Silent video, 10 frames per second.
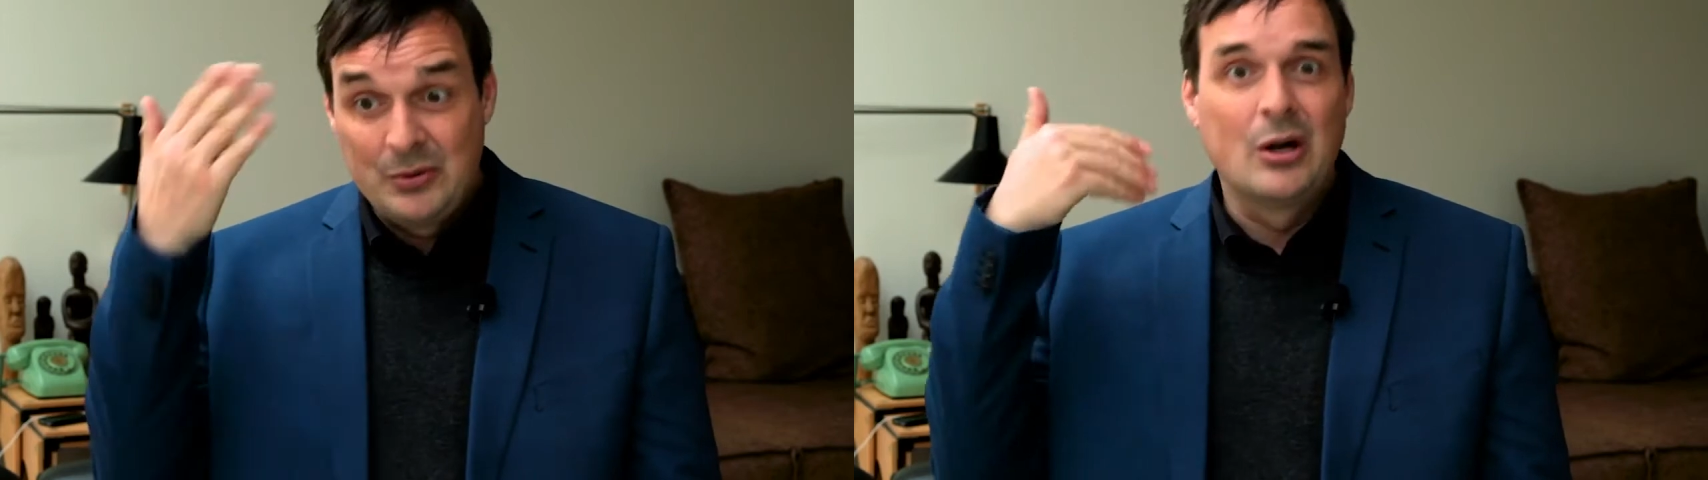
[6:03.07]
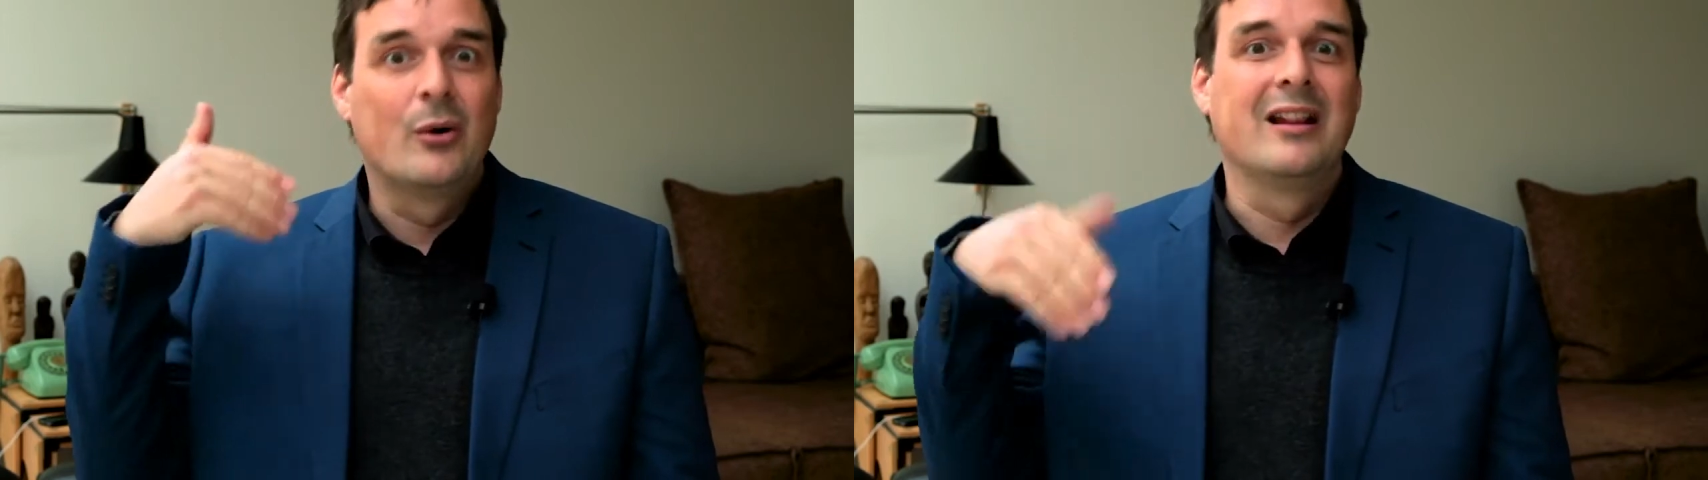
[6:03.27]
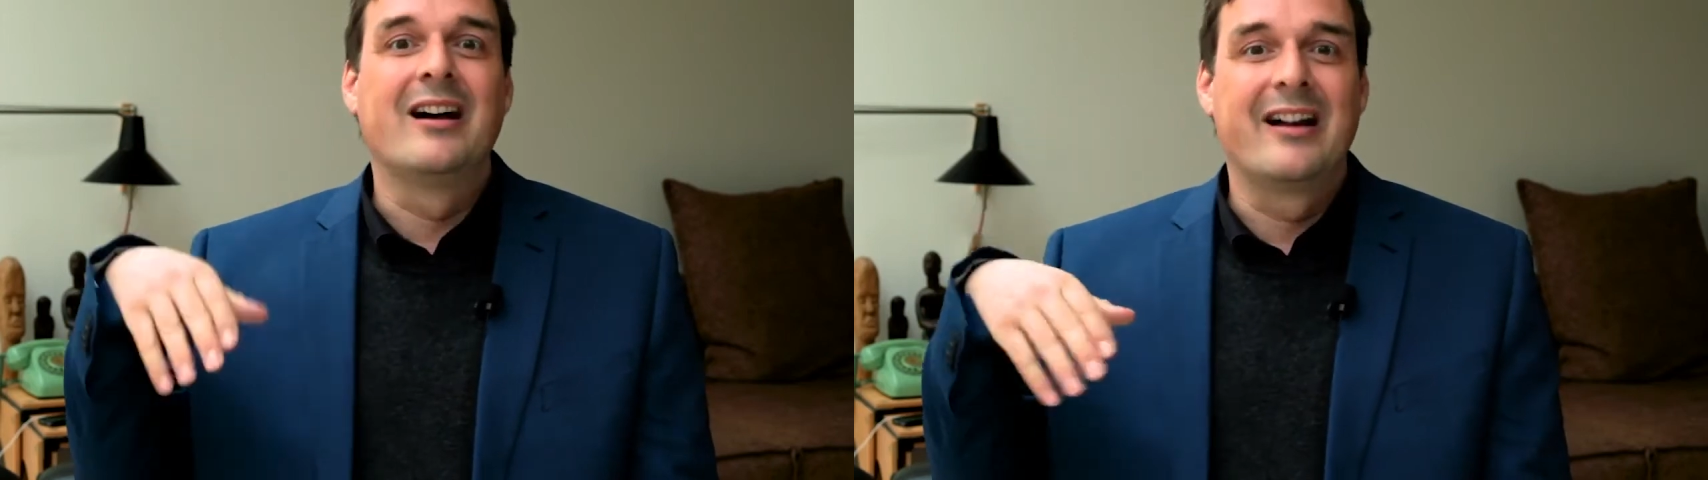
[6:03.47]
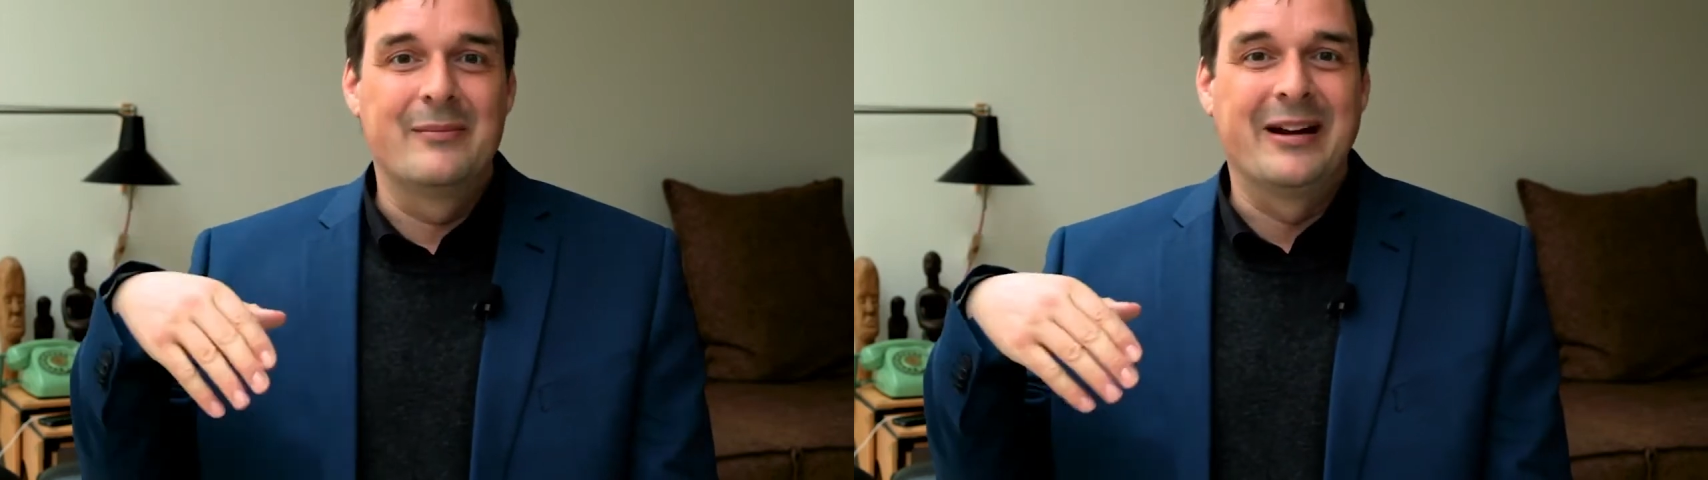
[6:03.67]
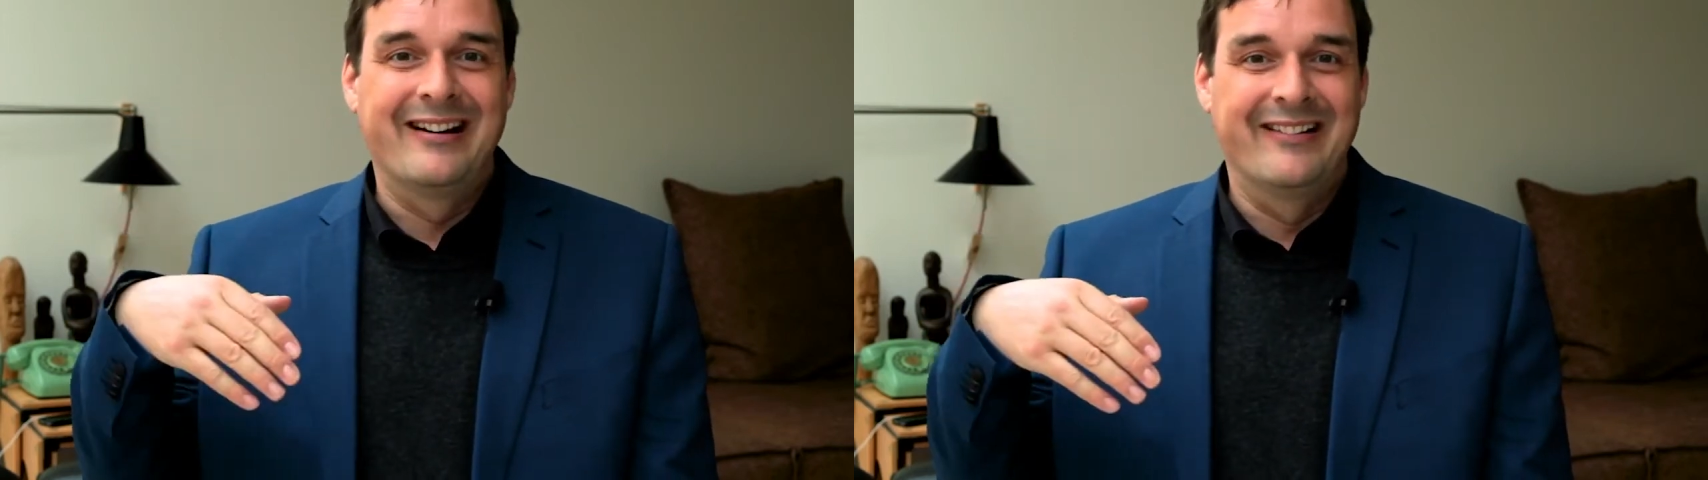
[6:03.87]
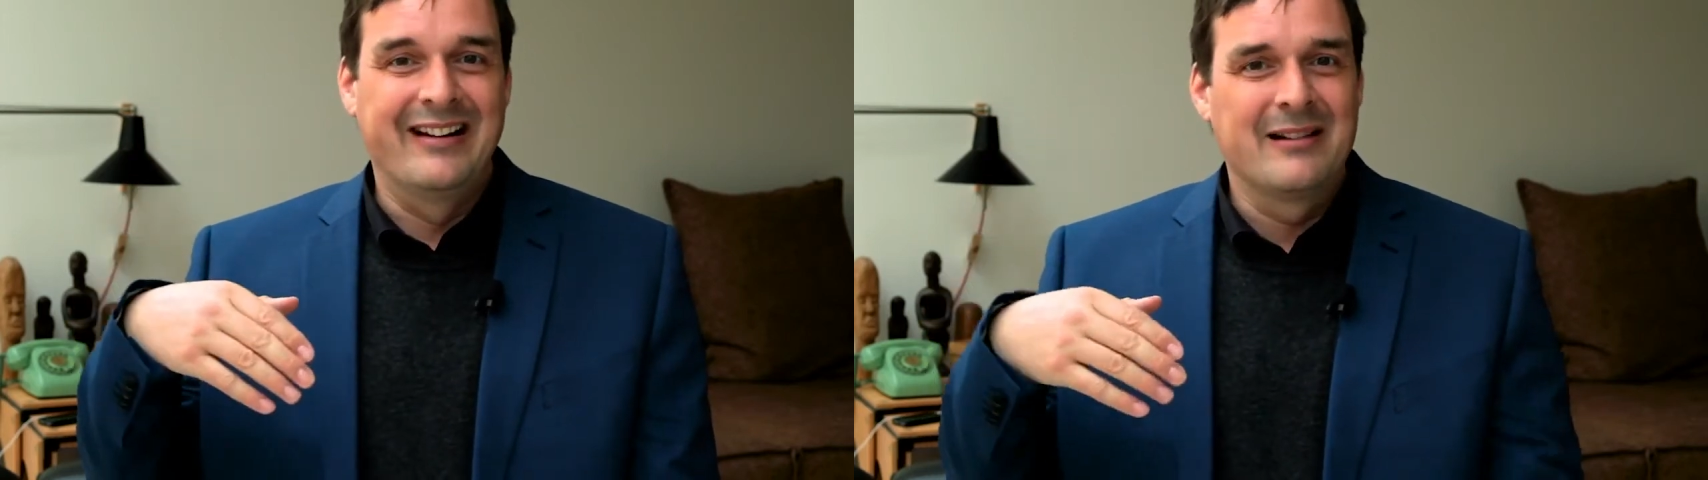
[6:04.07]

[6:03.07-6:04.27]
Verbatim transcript: know a lot about.